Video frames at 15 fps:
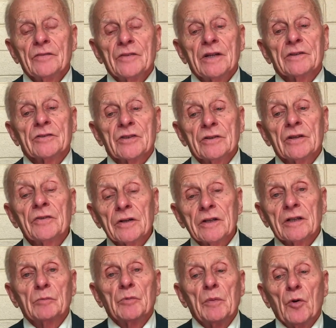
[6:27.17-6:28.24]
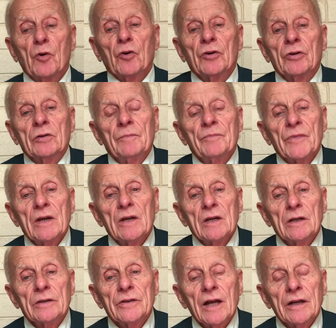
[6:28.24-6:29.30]
And then there's another little memorial
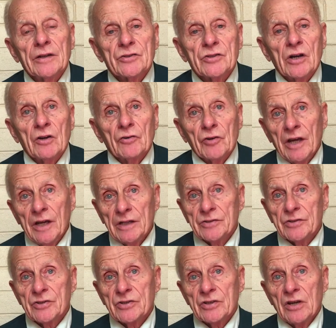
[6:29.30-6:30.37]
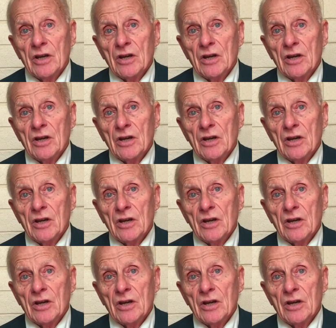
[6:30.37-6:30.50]
at Alexandra Heads,